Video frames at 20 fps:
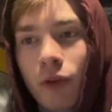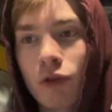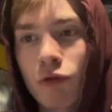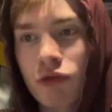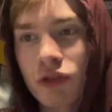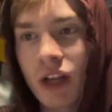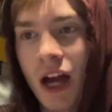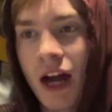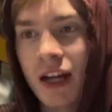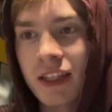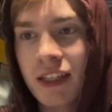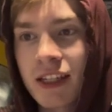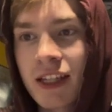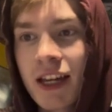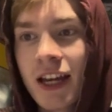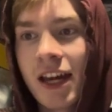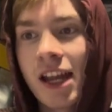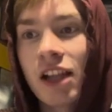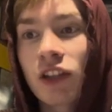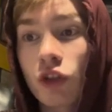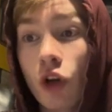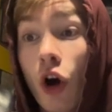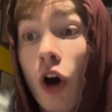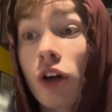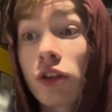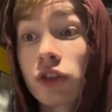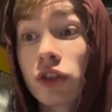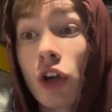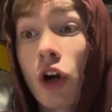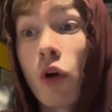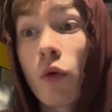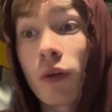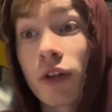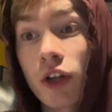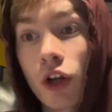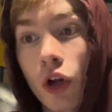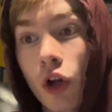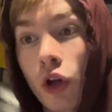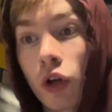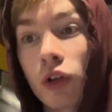Usagi. it's also an
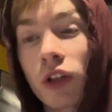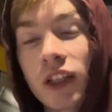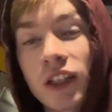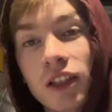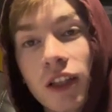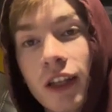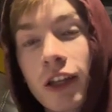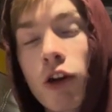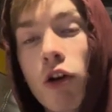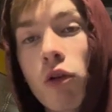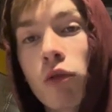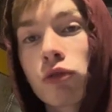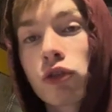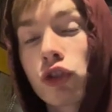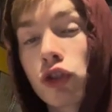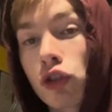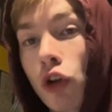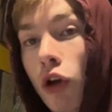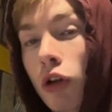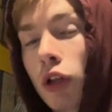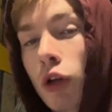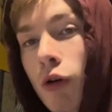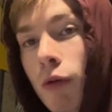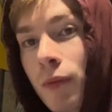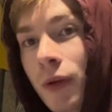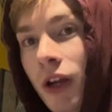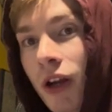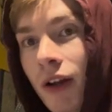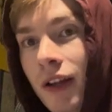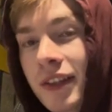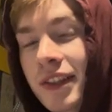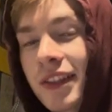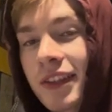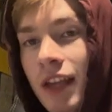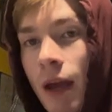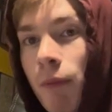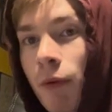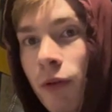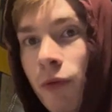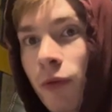early Leo solo appearance
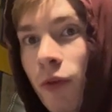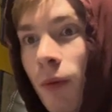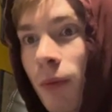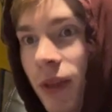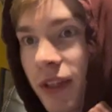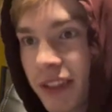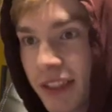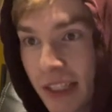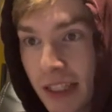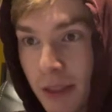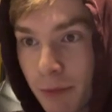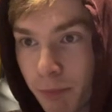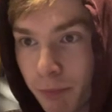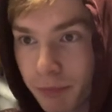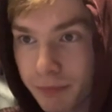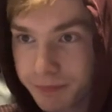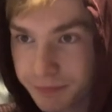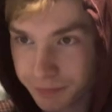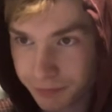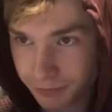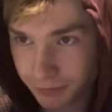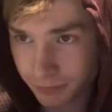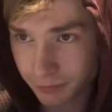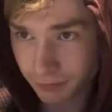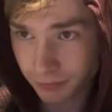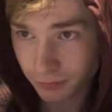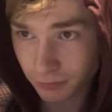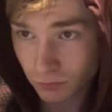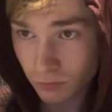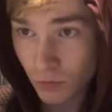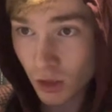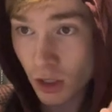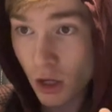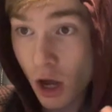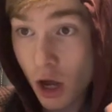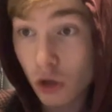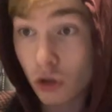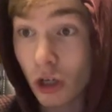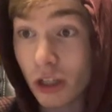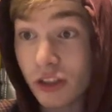separate from the team.
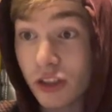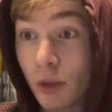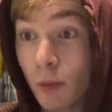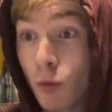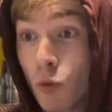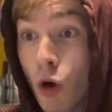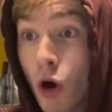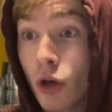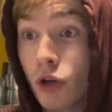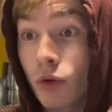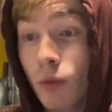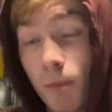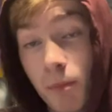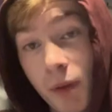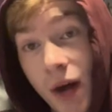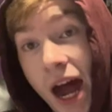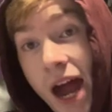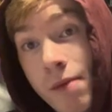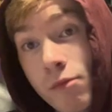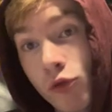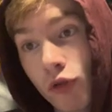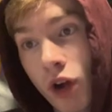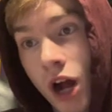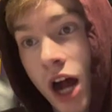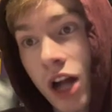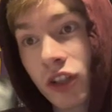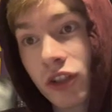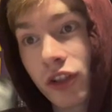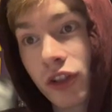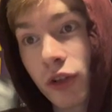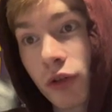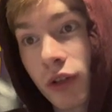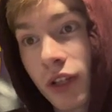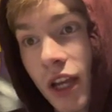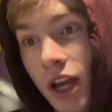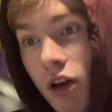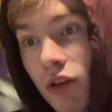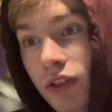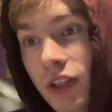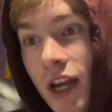Cross number one by Mirage
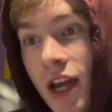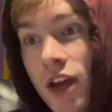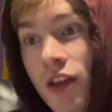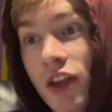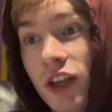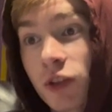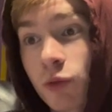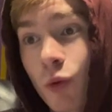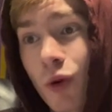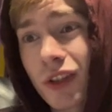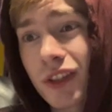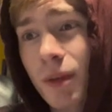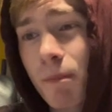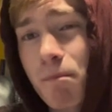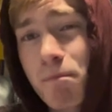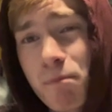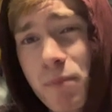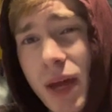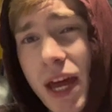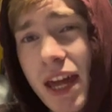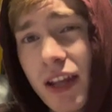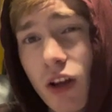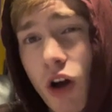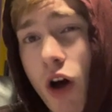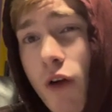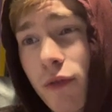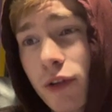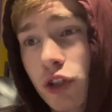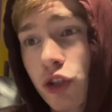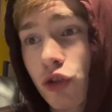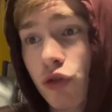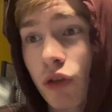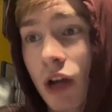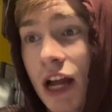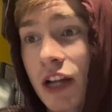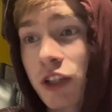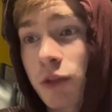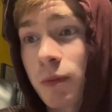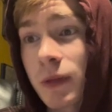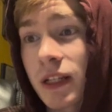Studios. This one's a bit of a
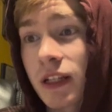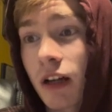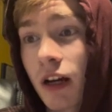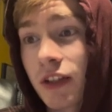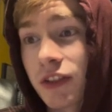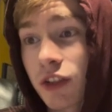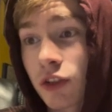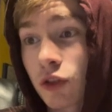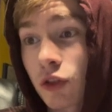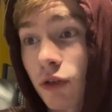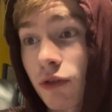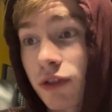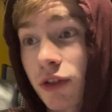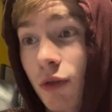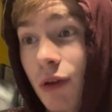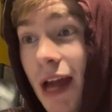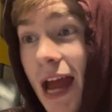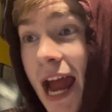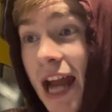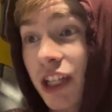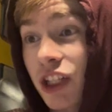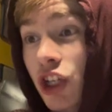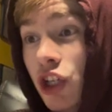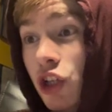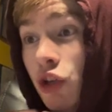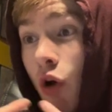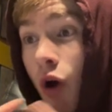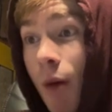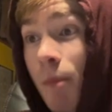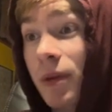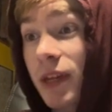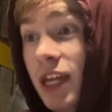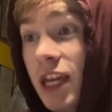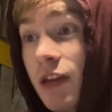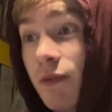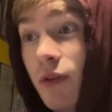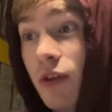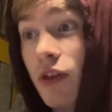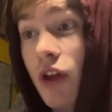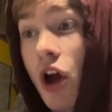stretch because the turtles don't actually show up,
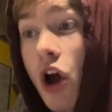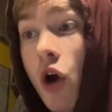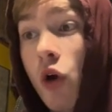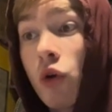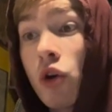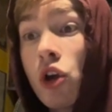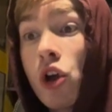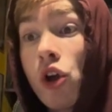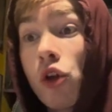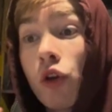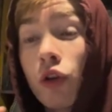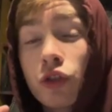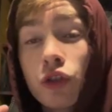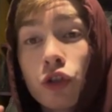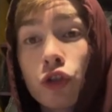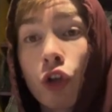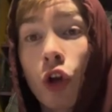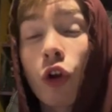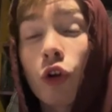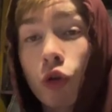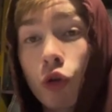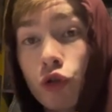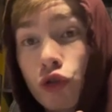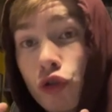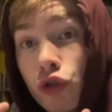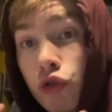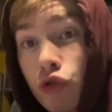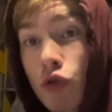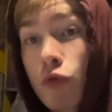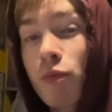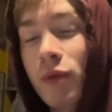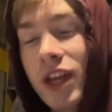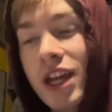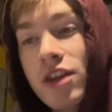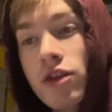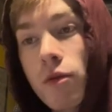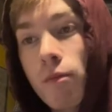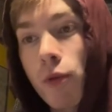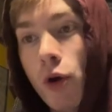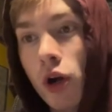even though there's a turtle troop
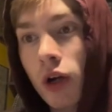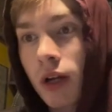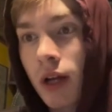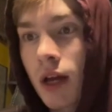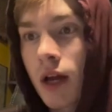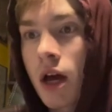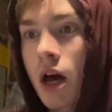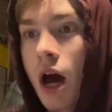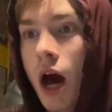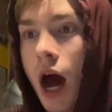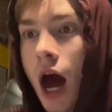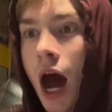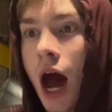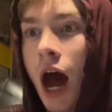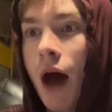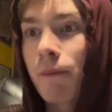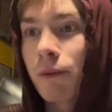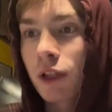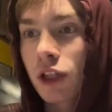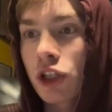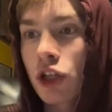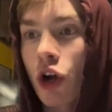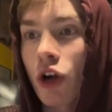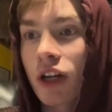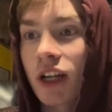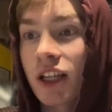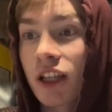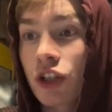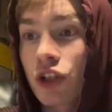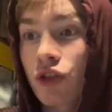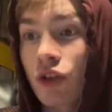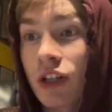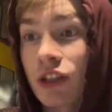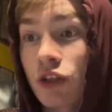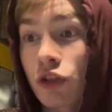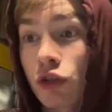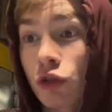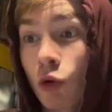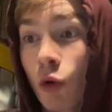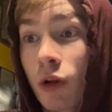in the book. Uh, but Laird illustrates
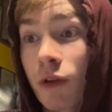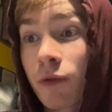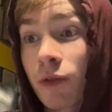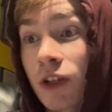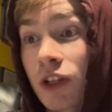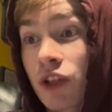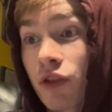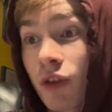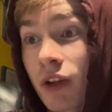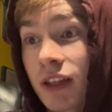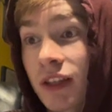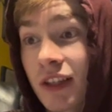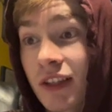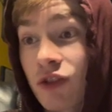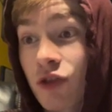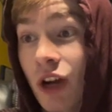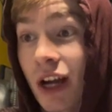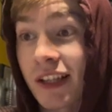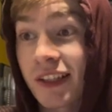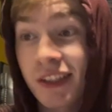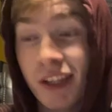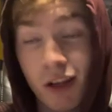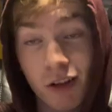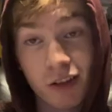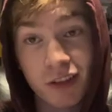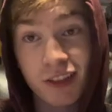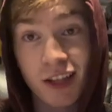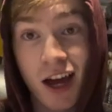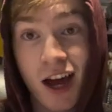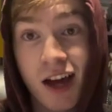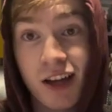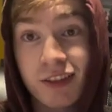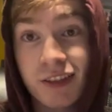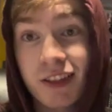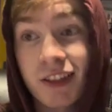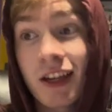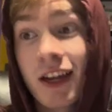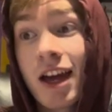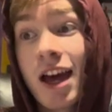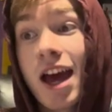a story featuring the
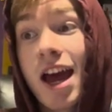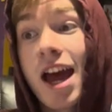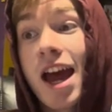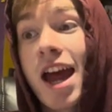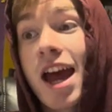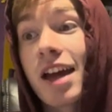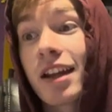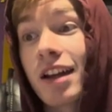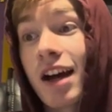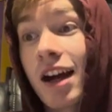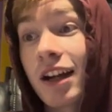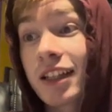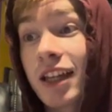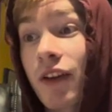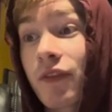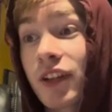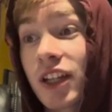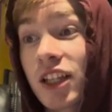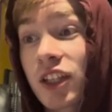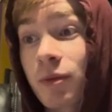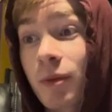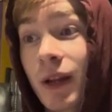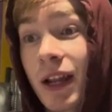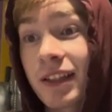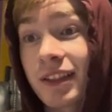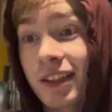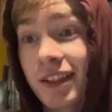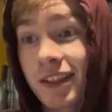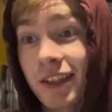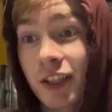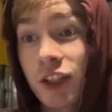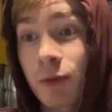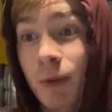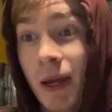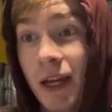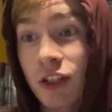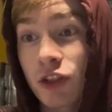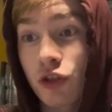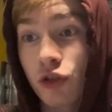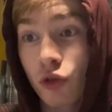Triceratons, and uh, Kevin Eastman has a
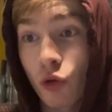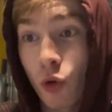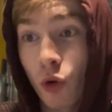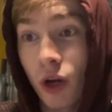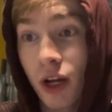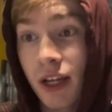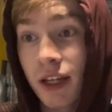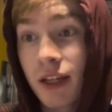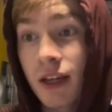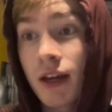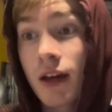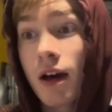six-page story.